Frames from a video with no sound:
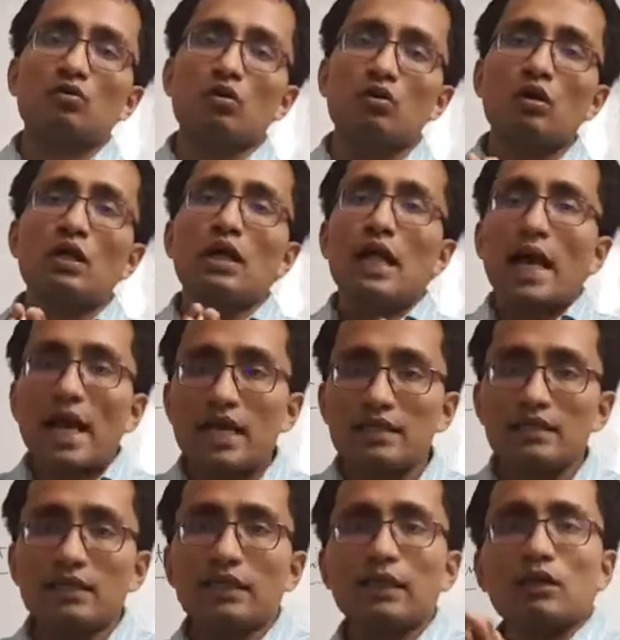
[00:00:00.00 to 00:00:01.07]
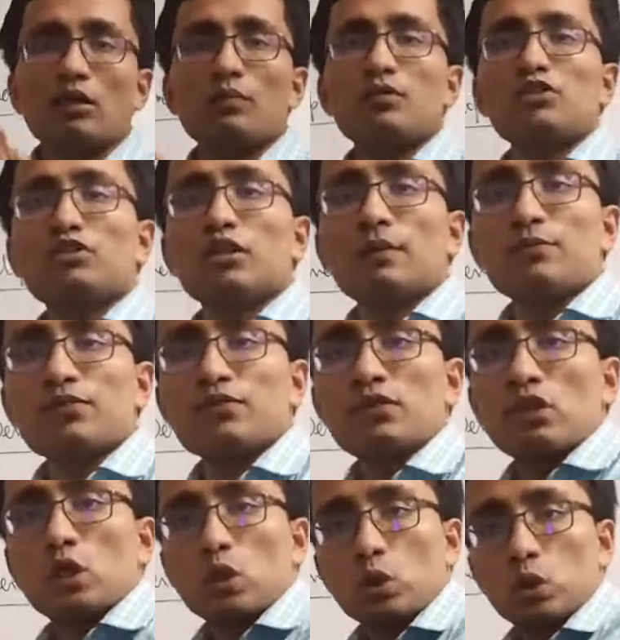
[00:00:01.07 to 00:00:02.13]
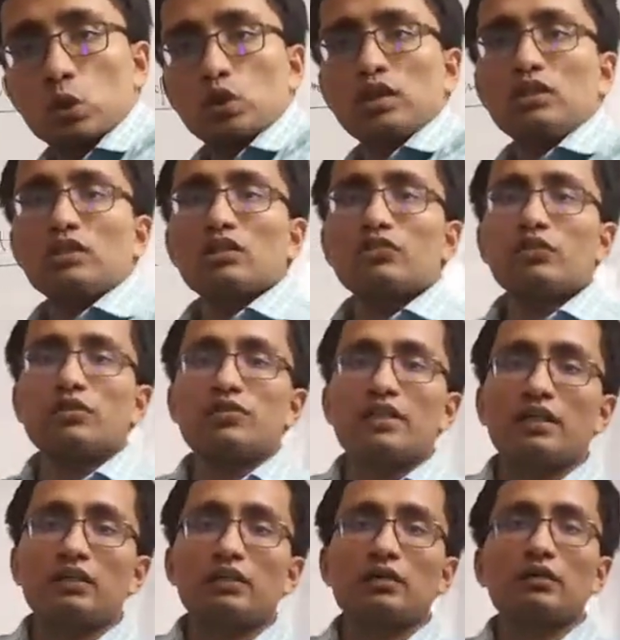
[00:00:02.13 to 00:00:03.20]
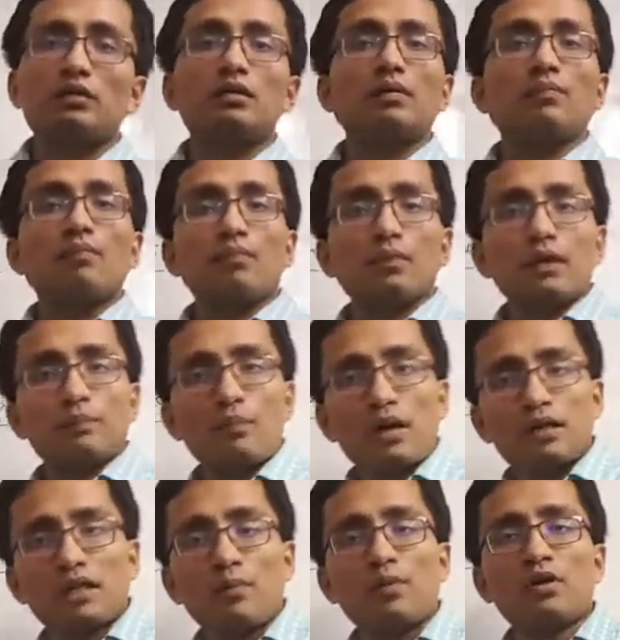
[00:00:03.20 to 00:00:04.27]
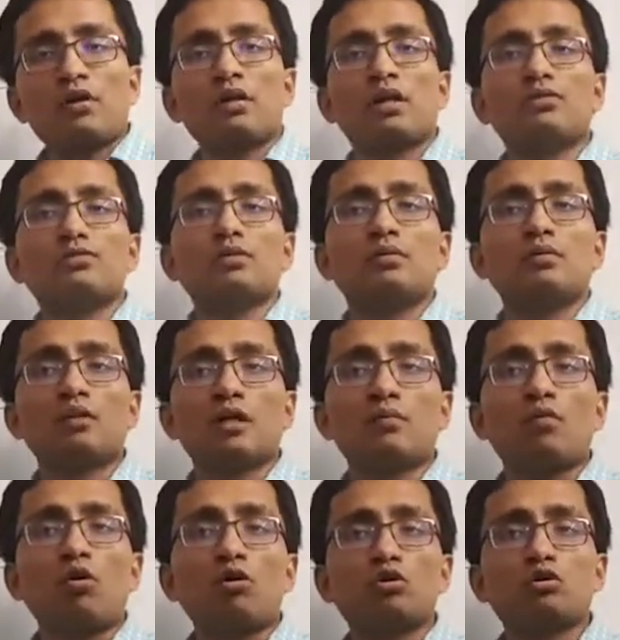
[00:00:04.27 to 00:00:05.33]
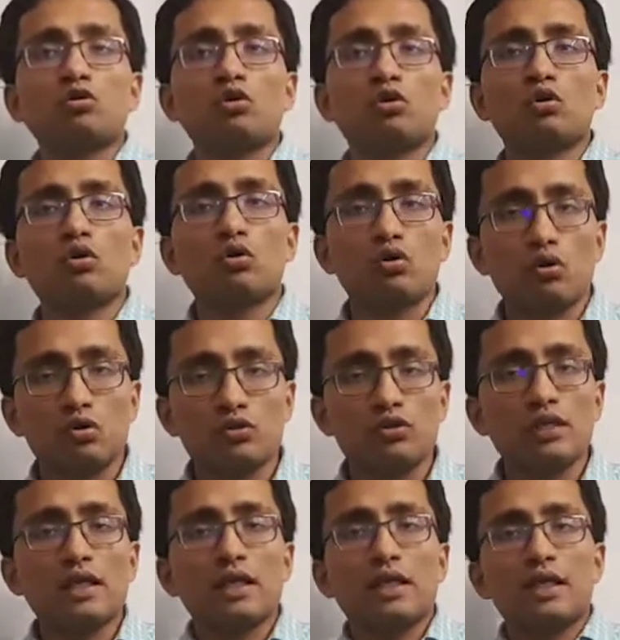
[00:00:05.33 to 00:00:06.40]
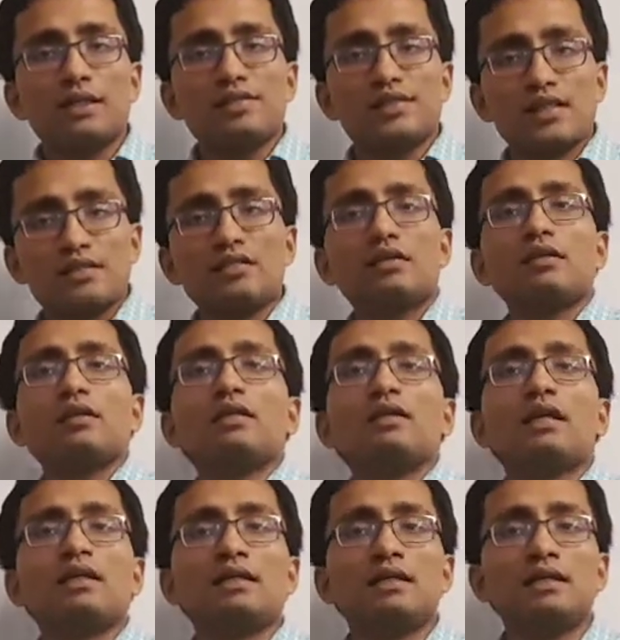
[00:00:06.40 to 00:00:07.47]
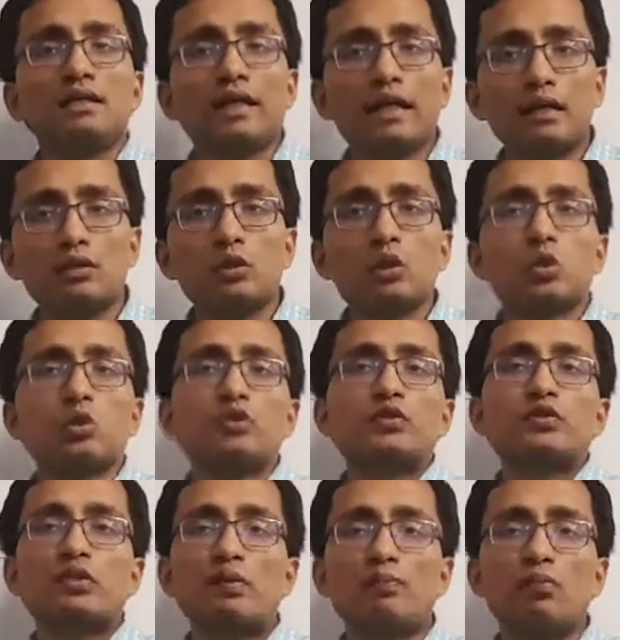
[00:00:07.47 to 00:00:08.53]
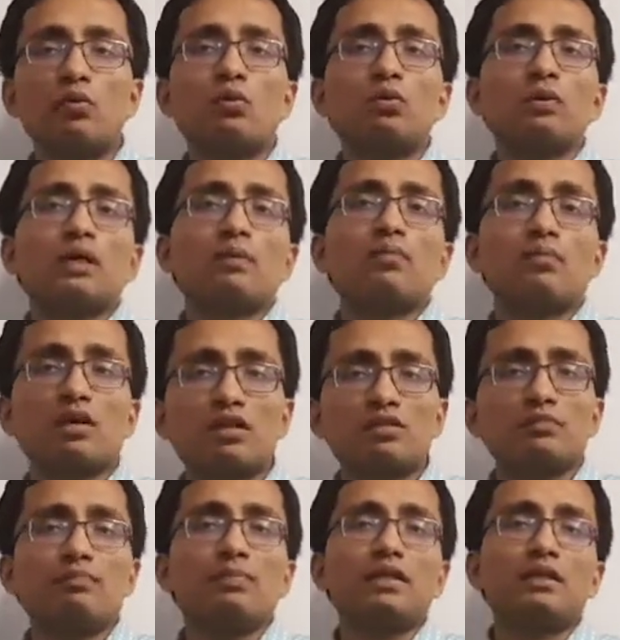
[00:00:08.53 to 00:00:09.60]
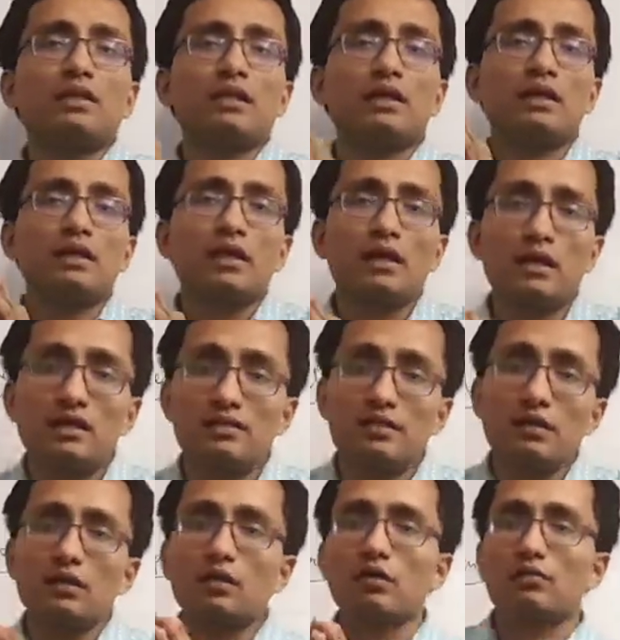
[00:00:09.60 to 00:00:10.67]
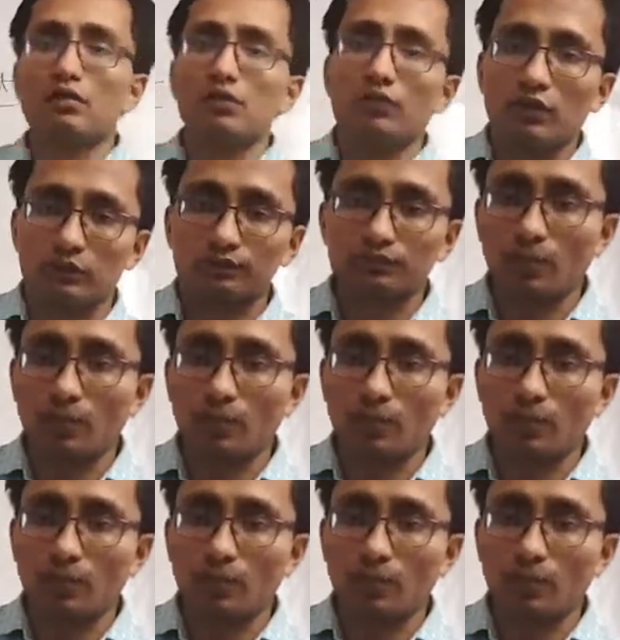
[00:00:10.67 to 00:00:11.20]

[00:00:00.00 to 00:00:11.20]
So as the economy shifts to the tertiary sector, the per capita national income also grows in such a way that it helps to support a much better and a higher standard of living.